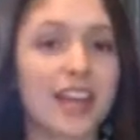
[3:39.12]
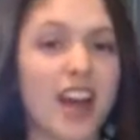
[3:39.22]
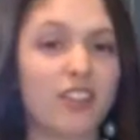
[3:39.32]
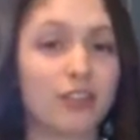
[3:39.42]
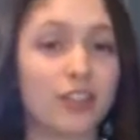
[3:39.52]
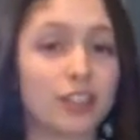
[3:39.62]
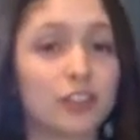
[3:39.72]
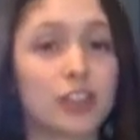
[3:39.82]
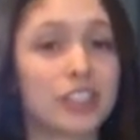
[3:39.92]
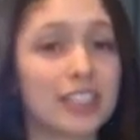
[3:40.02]
Now for the
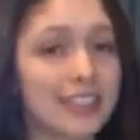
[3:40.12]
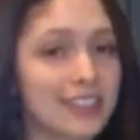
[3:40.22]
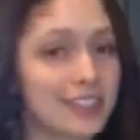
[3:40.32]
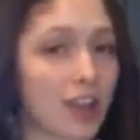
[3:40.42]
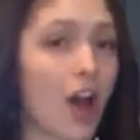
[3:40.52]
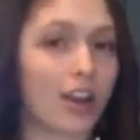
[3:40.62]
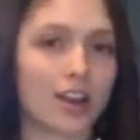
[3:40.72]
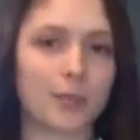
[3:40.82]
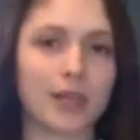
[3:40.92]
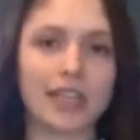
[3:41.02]
cheese on
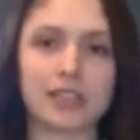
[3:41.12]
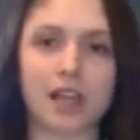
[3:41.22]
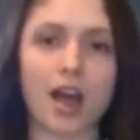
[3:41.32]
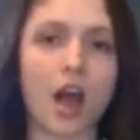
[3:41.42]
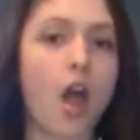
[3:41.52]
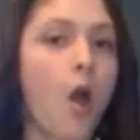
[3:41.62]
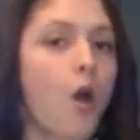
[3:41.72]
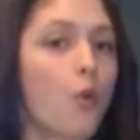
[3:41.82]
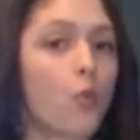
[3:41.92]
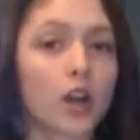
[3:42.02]
our pizza,
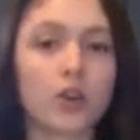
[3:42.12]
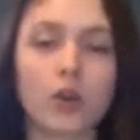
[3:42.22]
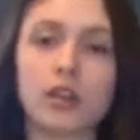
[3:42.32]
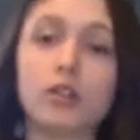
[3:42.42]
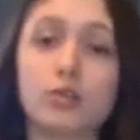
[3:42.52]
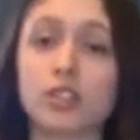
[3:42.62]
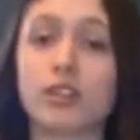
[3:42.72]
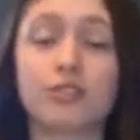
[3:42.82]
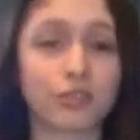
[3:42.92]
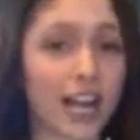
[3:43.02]
we're going to use
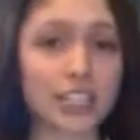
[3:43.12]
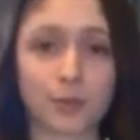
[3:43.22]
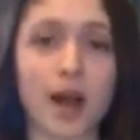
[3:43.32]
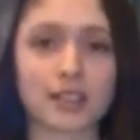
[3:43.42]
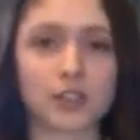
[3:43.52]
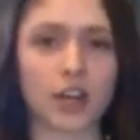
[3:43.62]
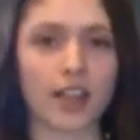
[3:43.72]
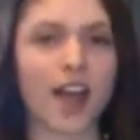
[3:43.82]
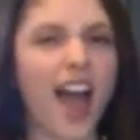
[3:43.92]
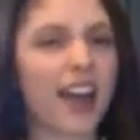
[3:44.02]
fresh
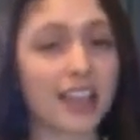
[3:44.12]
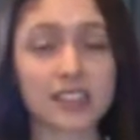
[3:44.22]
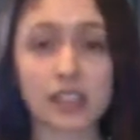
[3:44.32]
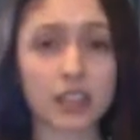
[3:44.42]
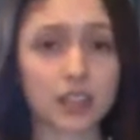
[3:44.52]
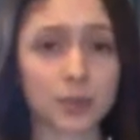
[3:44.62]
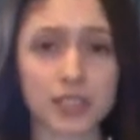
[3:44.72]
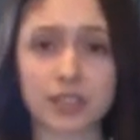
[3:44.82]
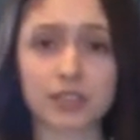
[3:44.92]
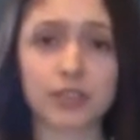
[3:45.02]
mozzarella, and that's a little
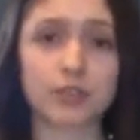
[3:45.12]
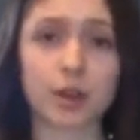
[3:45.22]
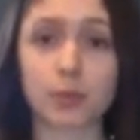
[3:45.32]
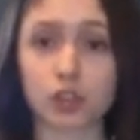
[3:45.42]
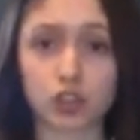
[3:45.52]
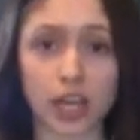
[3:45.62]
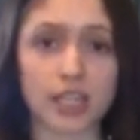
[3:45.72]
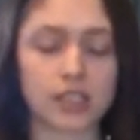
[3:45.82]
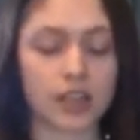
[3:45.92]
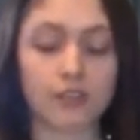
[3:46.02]
bit different from the
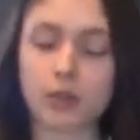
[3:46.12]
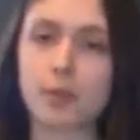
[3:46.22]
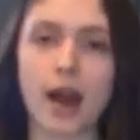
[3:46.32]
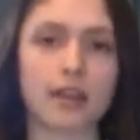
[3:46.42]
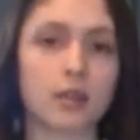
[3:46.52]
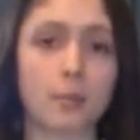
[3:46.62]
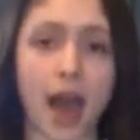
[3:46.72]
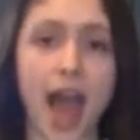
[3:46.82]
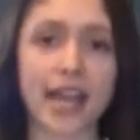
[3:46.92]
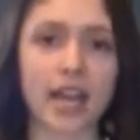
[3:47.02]
shredded stuff you buy in the
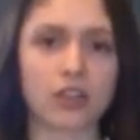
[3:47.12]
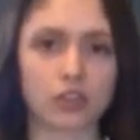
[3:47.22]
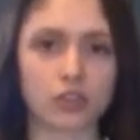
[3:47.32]
bag at the